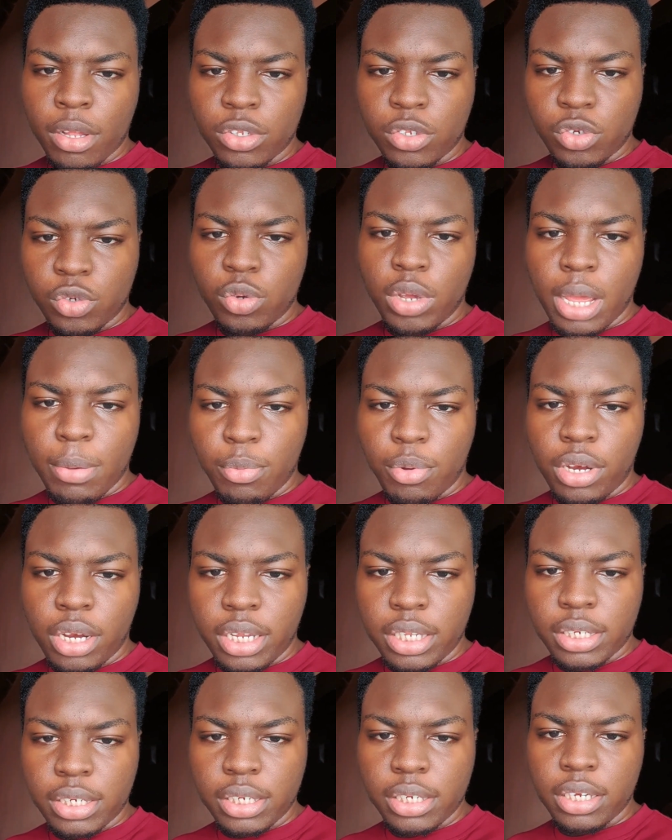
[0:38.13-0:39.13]
to
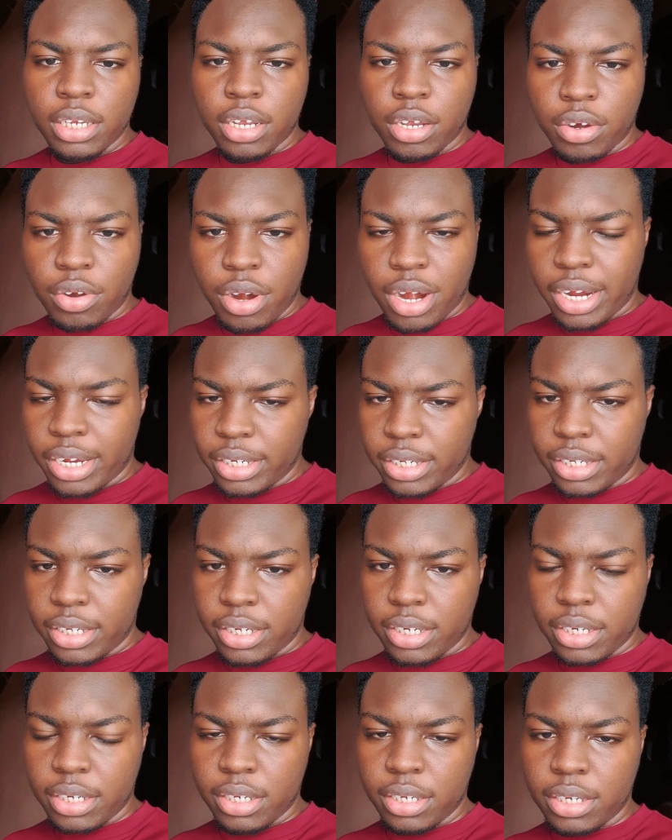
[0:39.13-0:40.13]
emulating
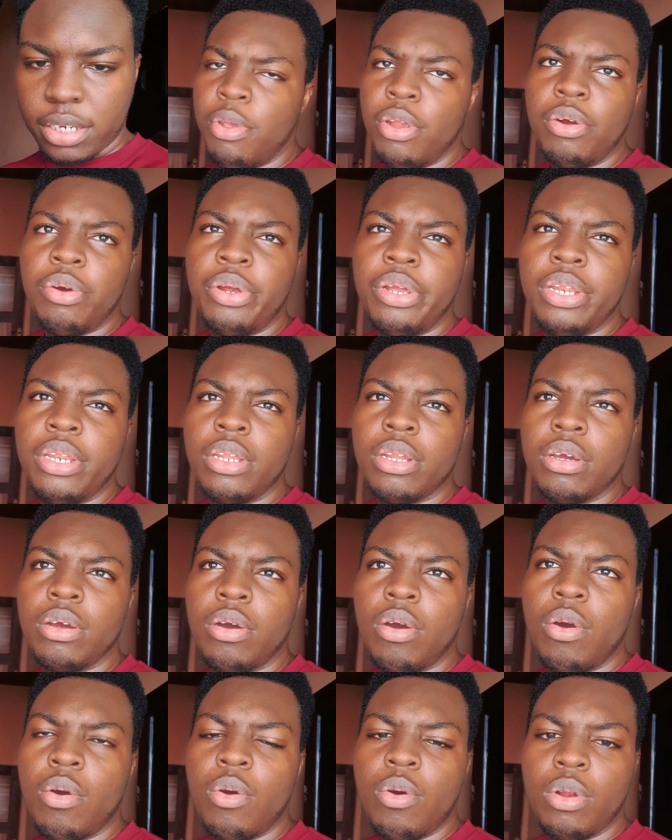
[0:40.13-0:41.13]
Christ, mirroring
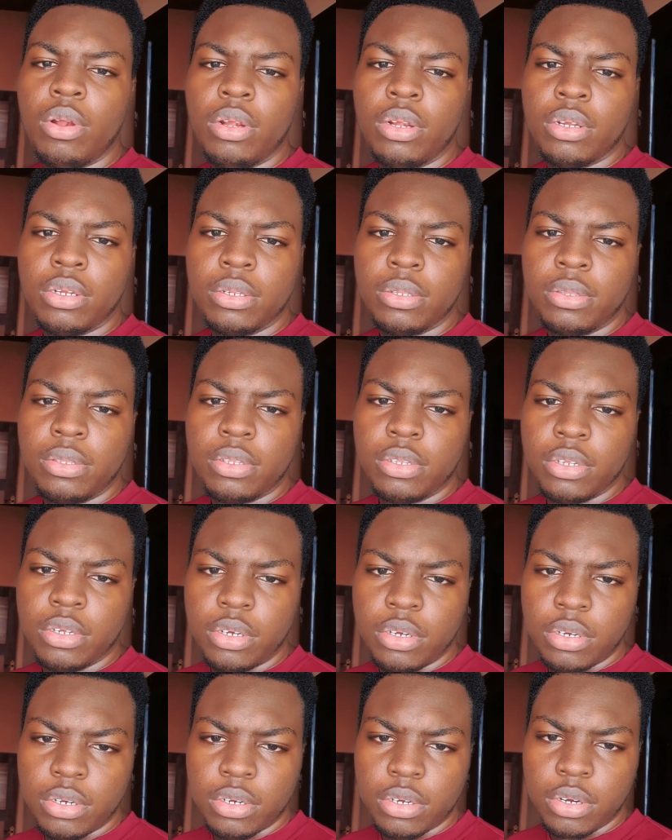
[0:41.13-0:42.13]
all
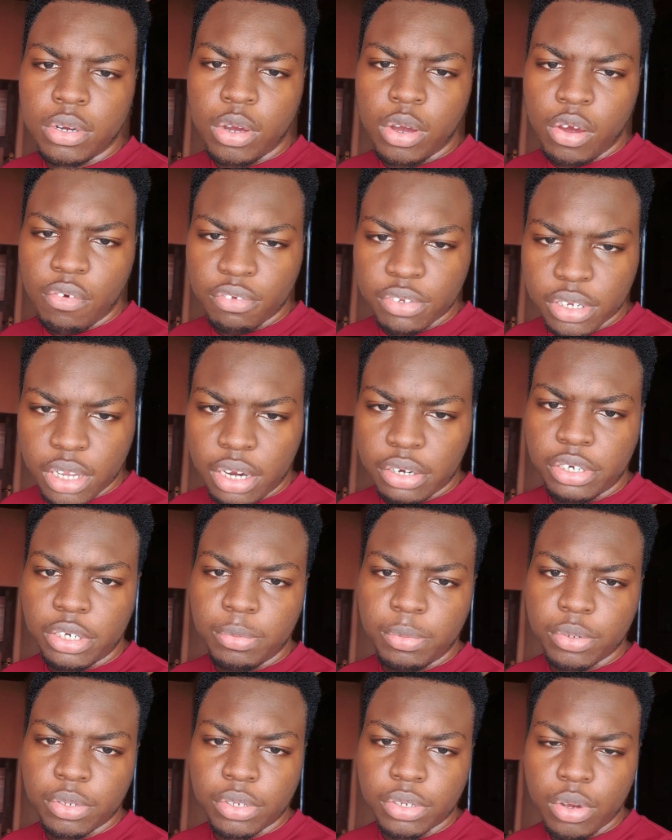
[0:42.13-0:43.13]
of his
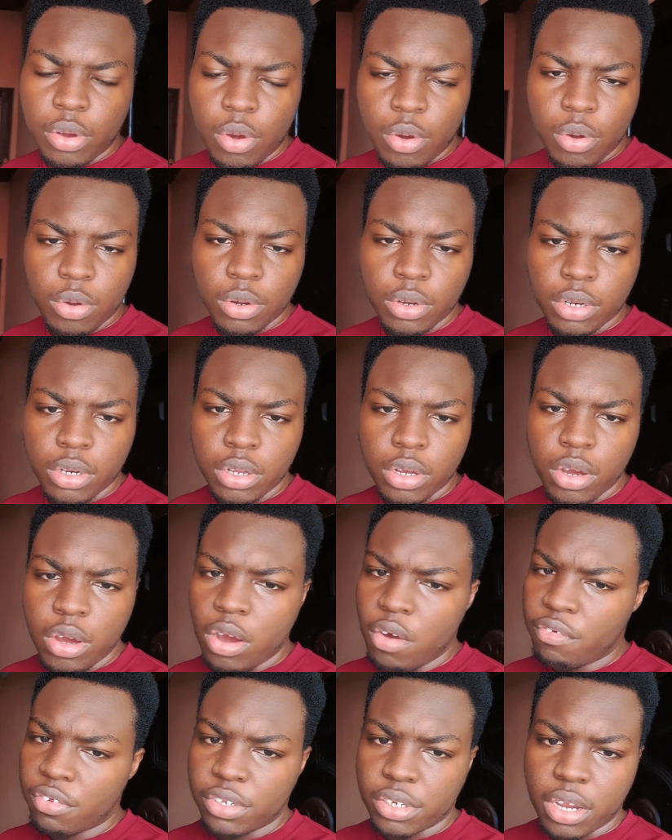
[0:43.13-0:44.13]
attributes, all
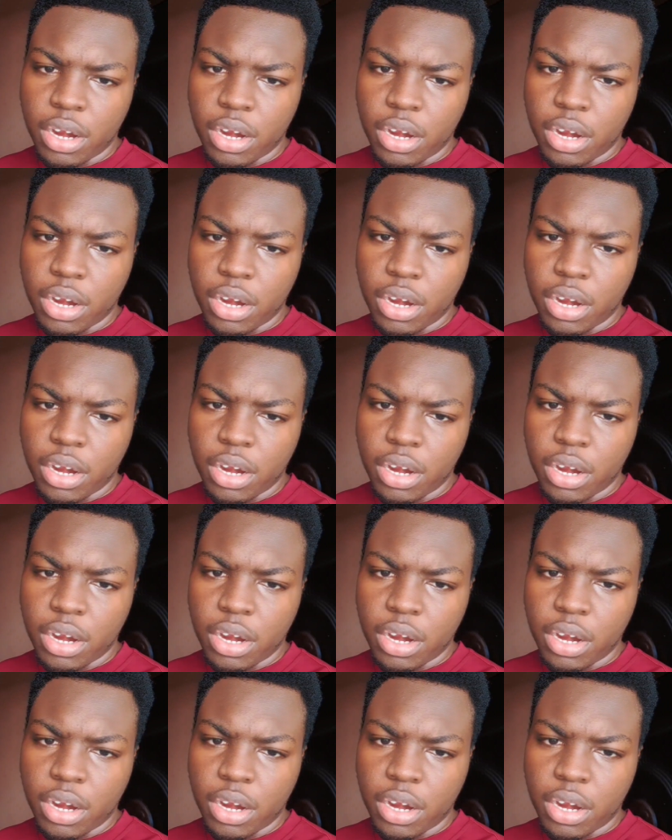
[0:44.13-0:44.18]
of his